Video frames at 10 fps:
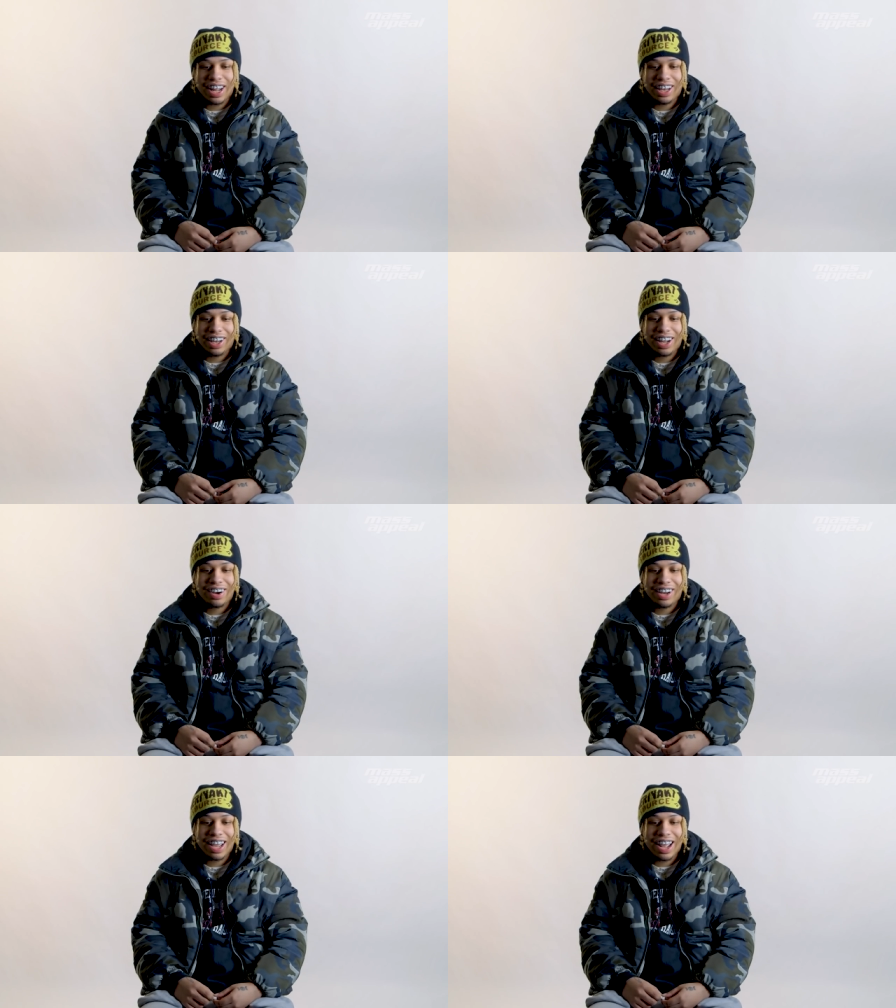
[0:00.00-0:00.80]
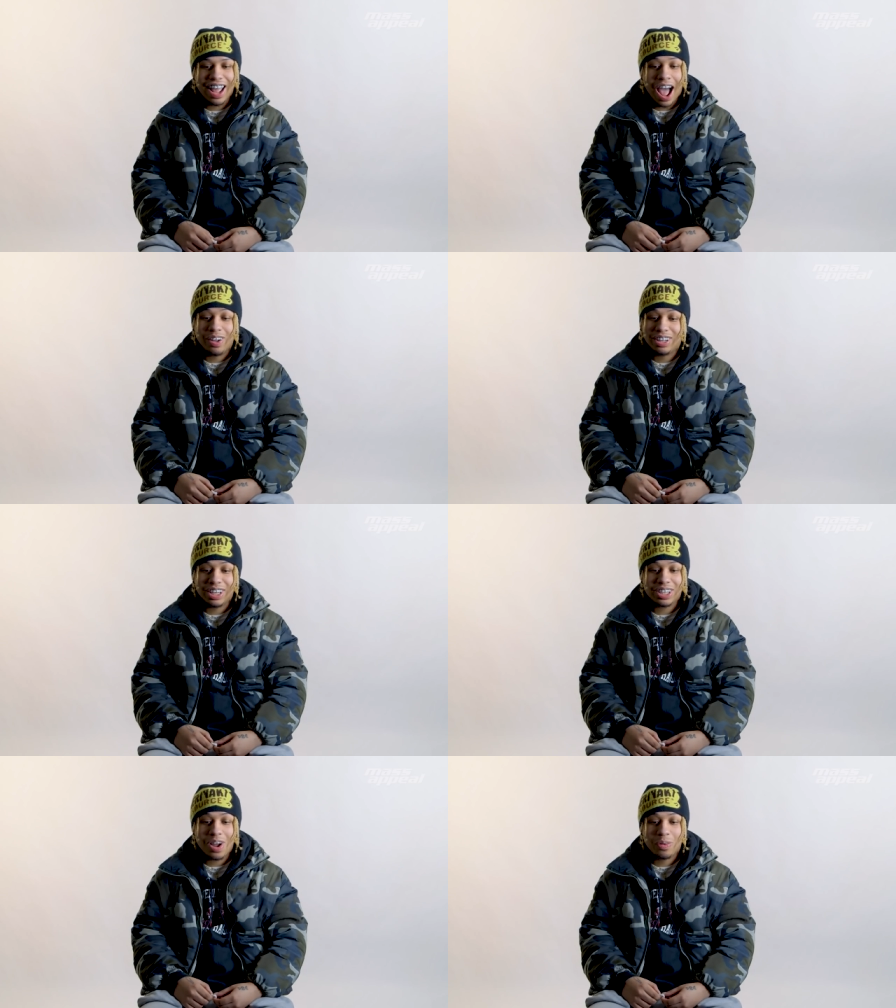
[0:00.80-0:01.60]
It literally, out uh, the
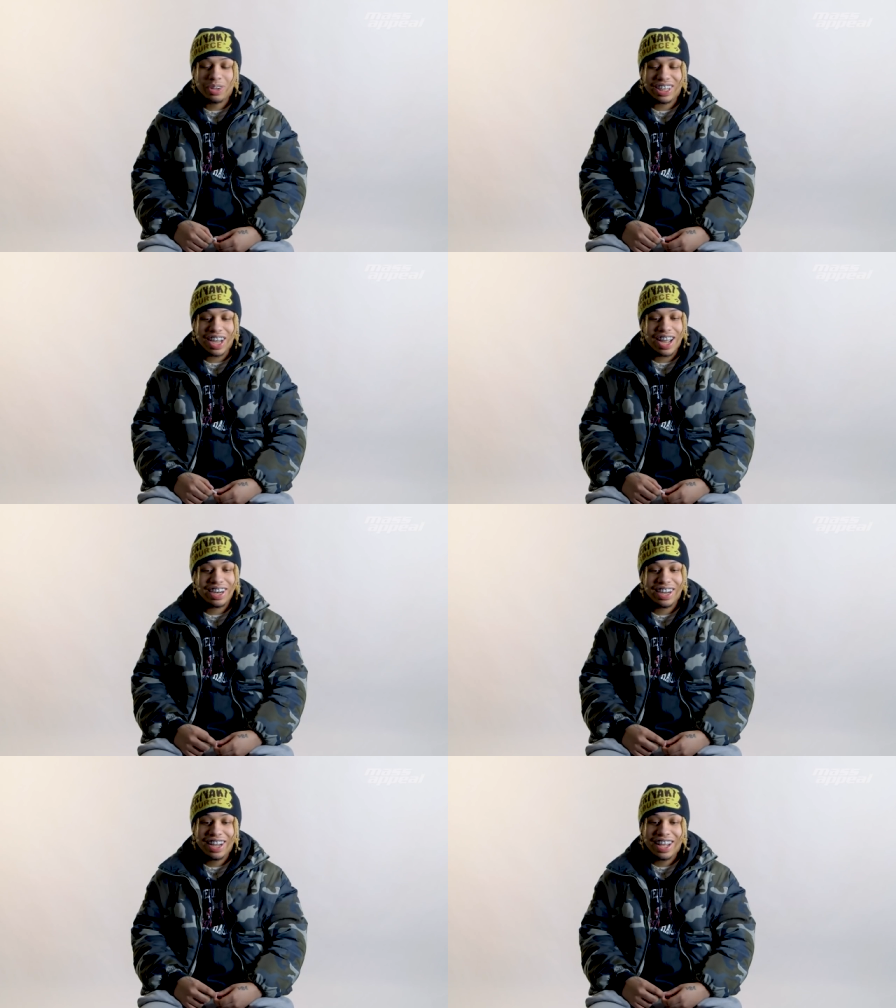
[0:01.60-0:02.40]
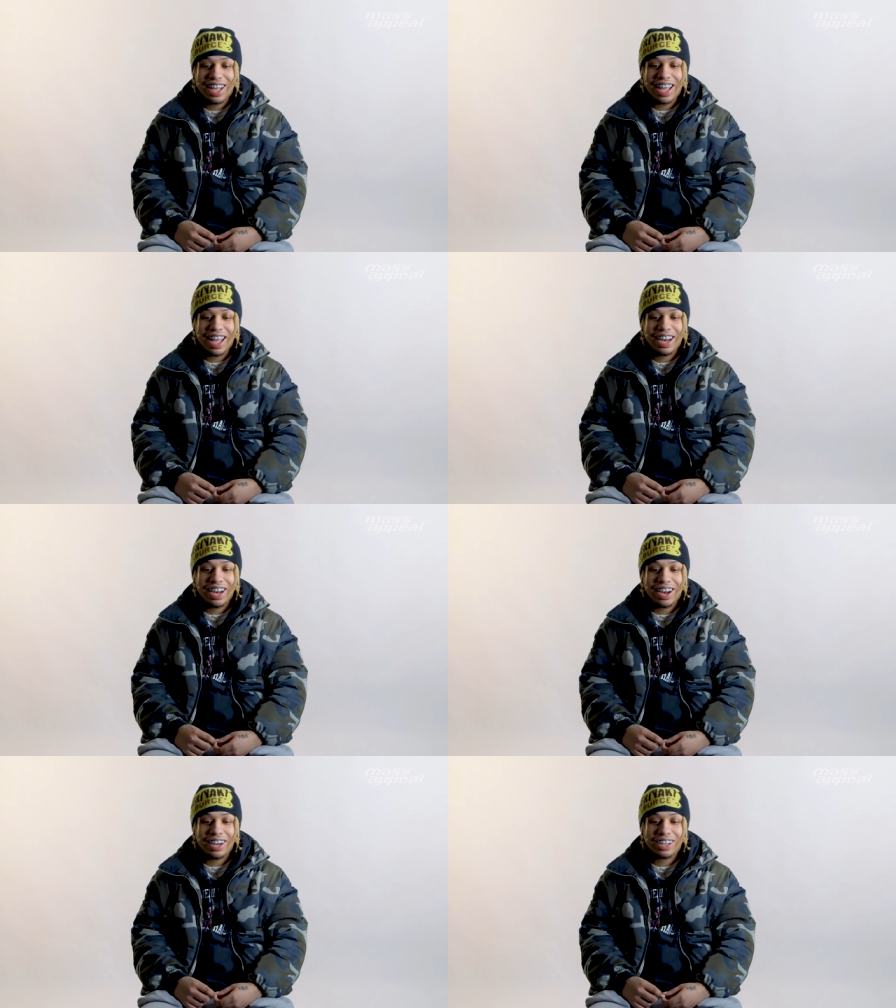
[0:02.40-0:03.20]
song was done,
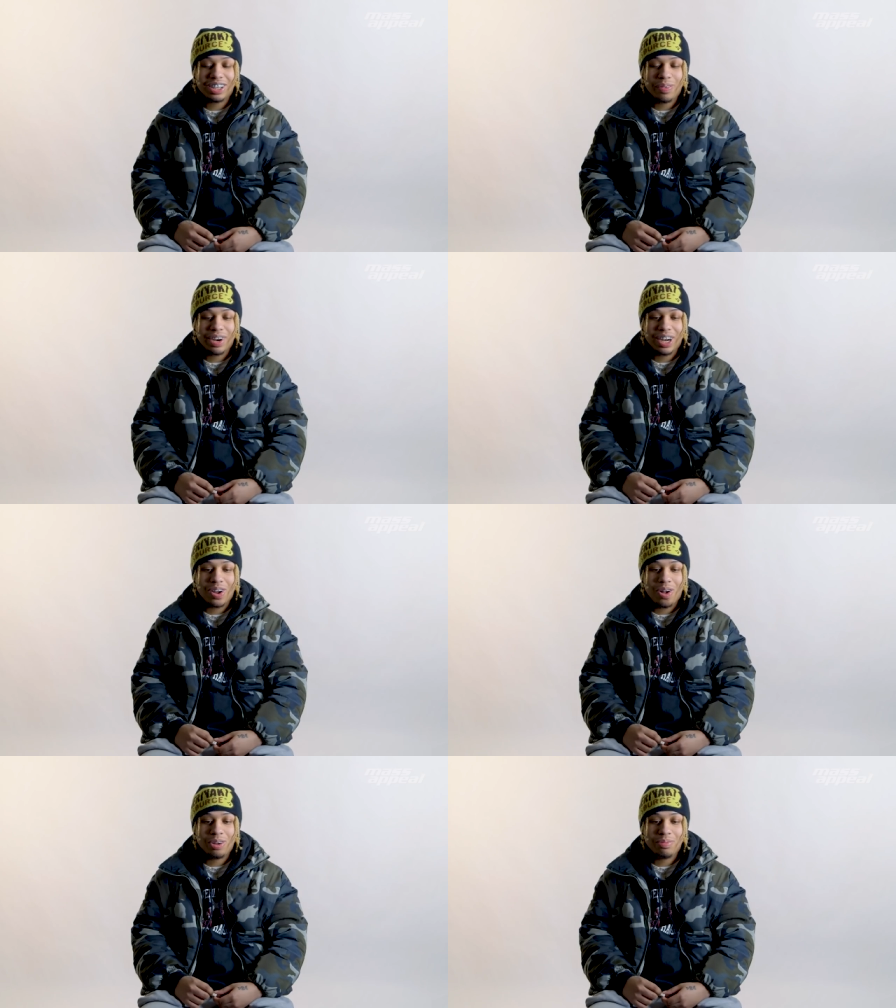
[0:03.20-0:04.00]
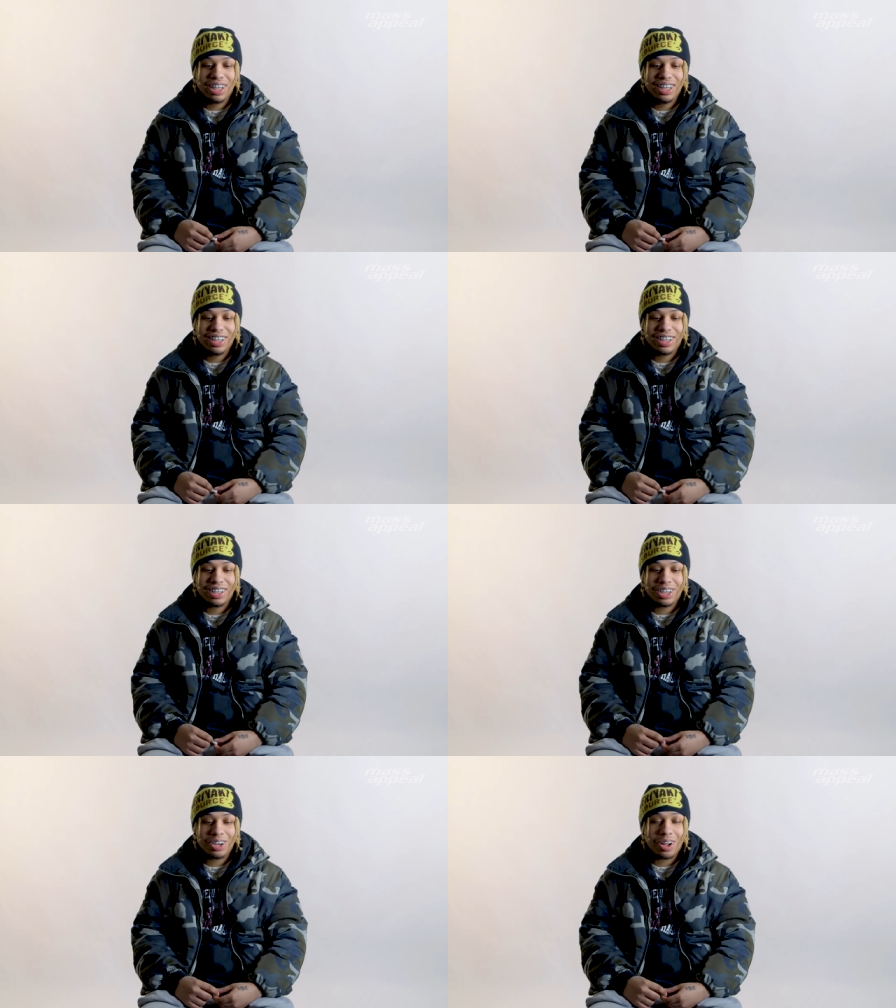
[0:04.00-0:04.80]
and someone had called me
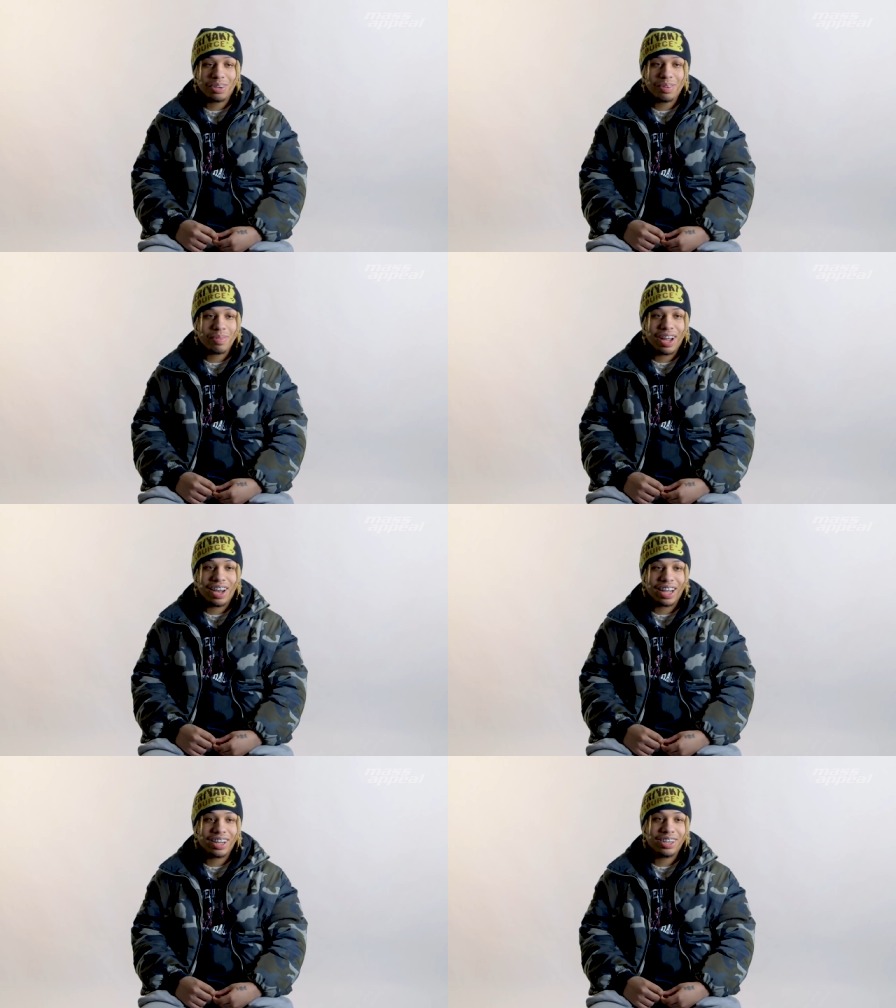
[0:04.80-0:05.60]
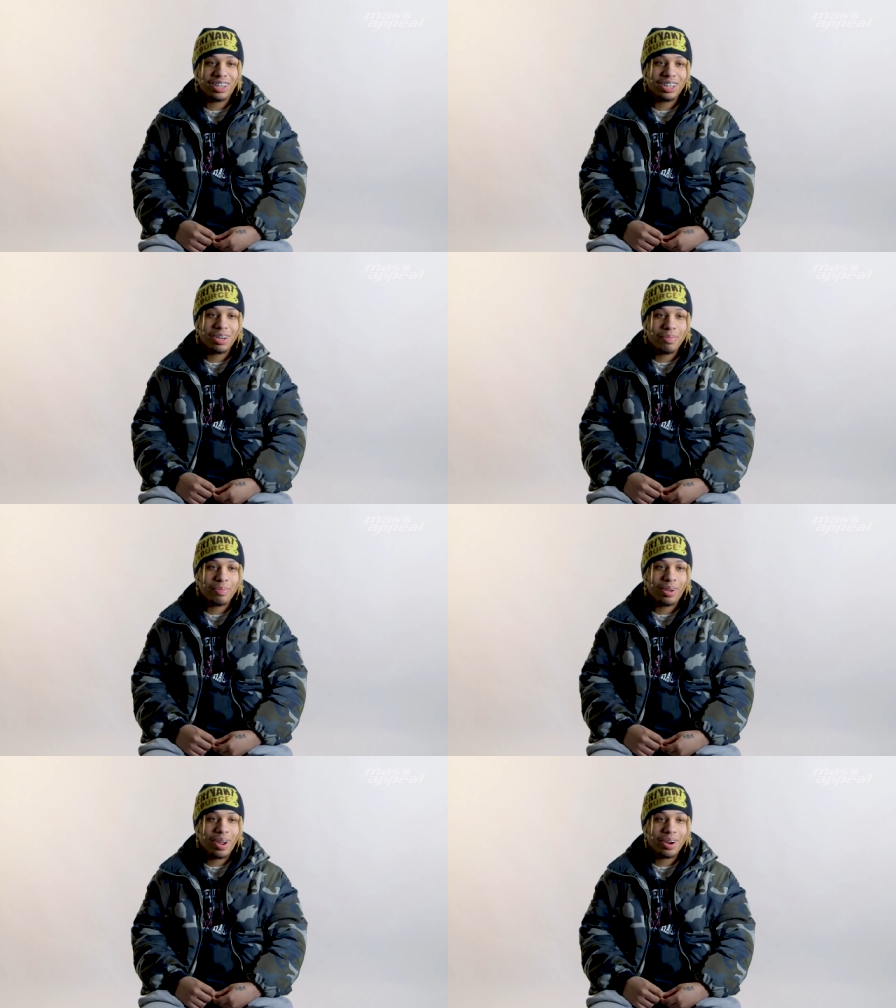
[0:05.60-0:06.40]
to talk to me about like just to
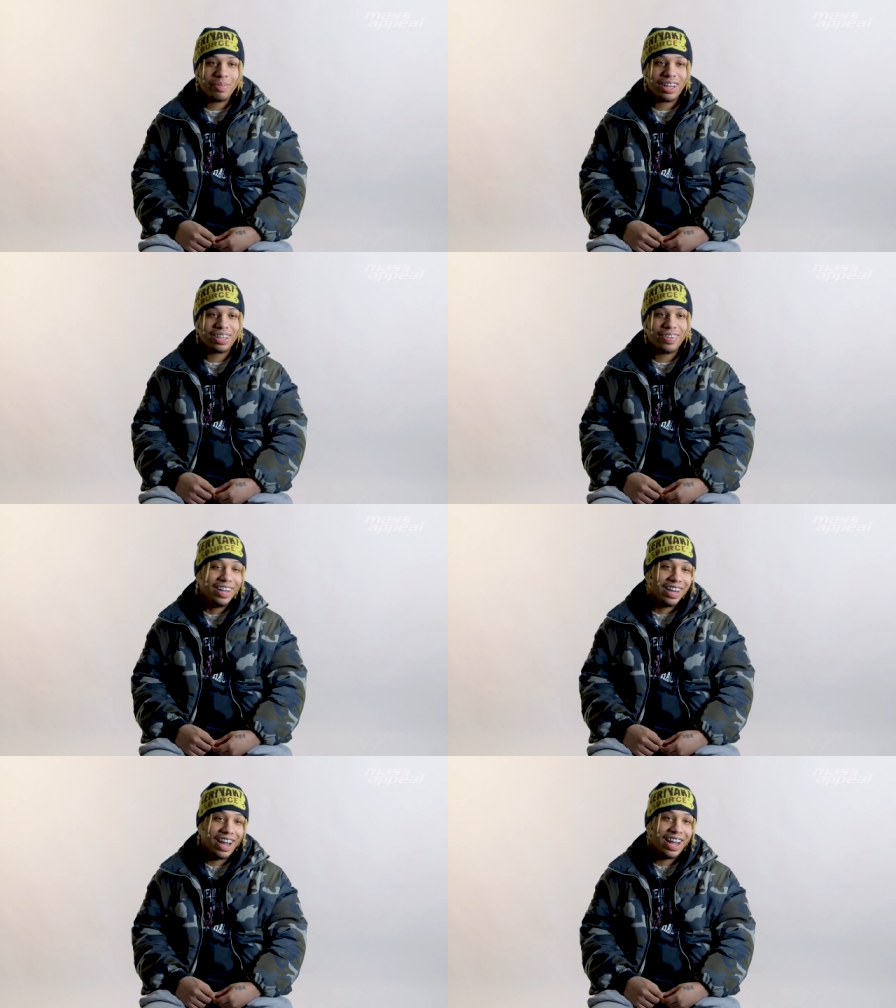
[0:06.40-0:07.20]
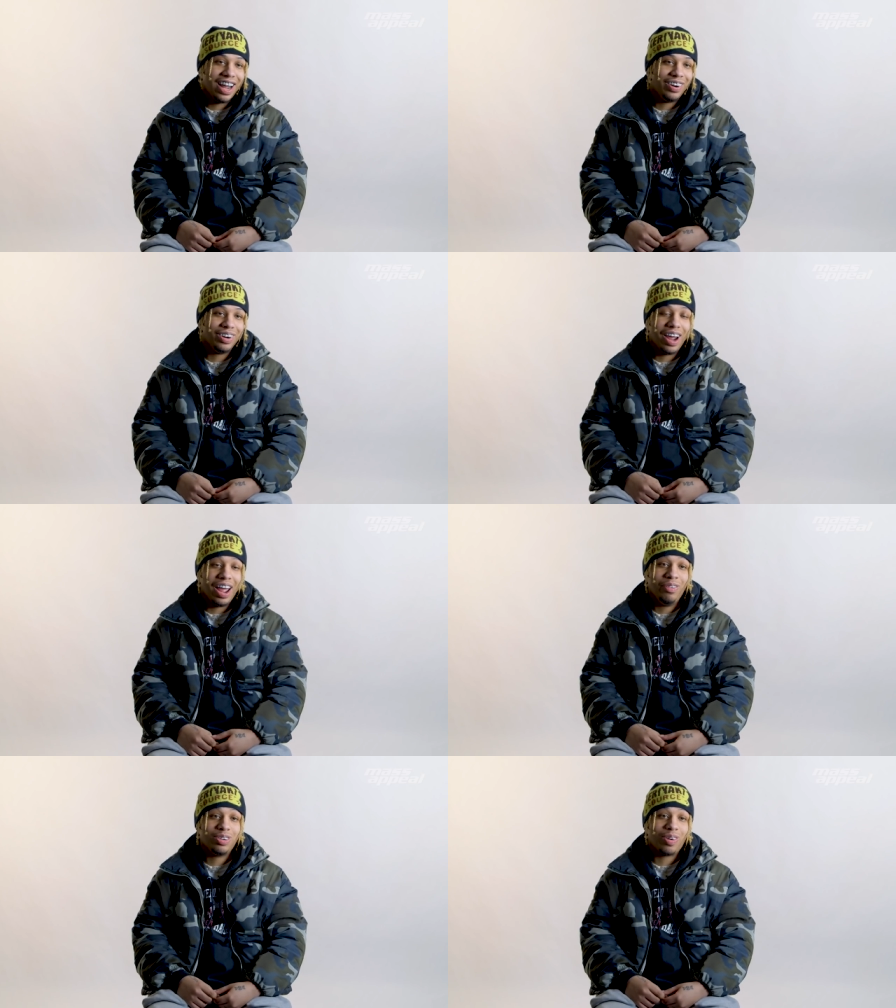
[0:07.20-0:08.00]
mumble on about something and I kind of
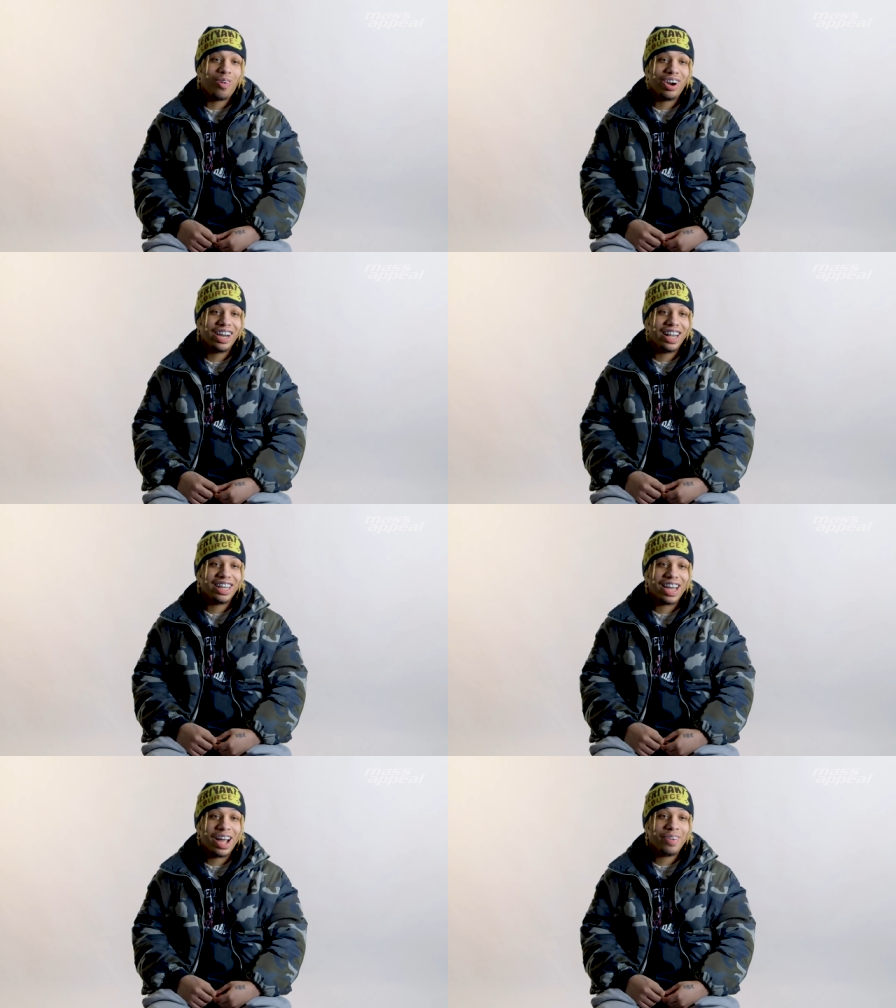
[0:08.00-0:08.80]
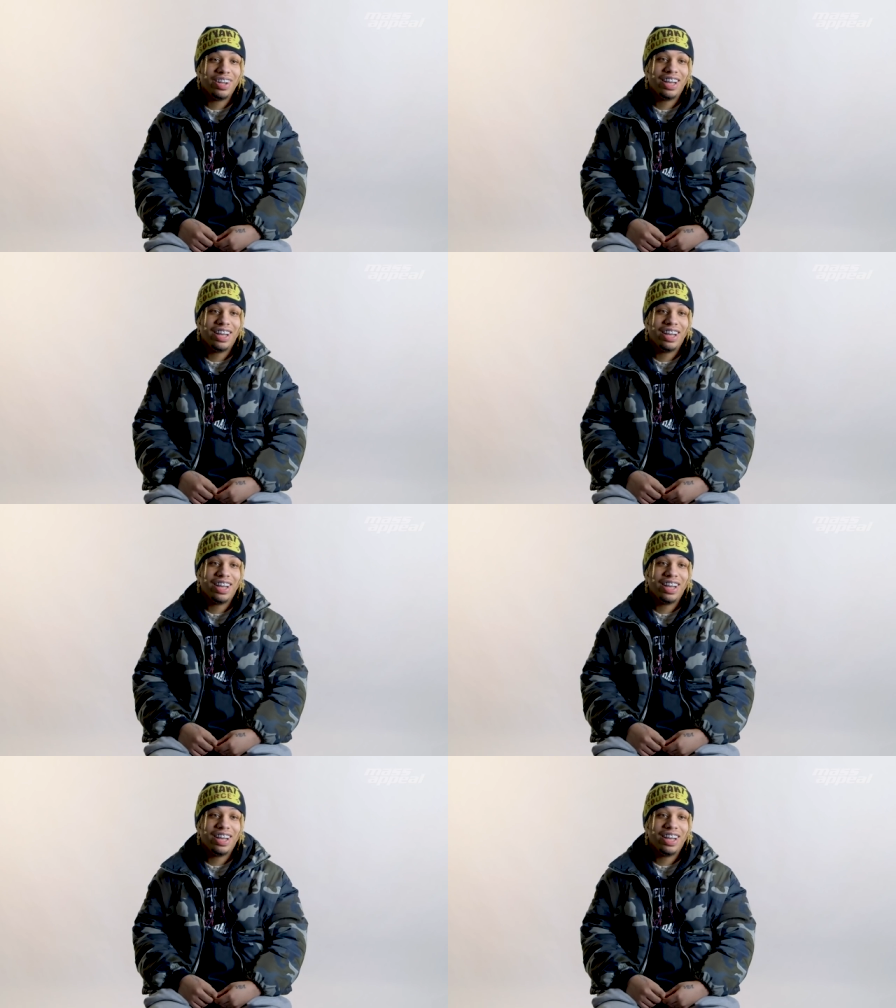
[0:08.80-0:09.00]
it was recording at the time